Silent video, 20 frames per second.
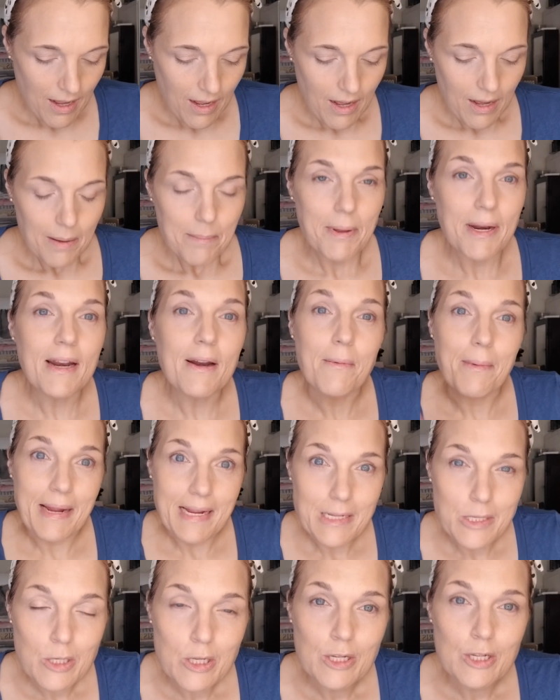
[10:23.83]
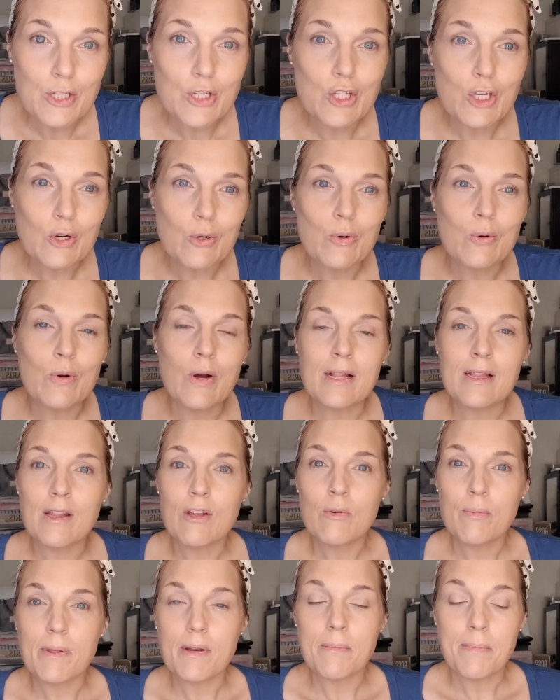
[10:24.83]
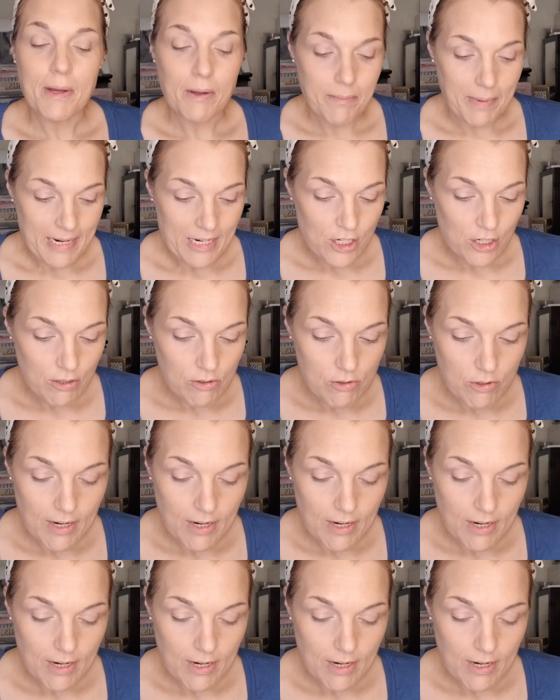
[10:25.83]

But anyways, so a little bit about my children.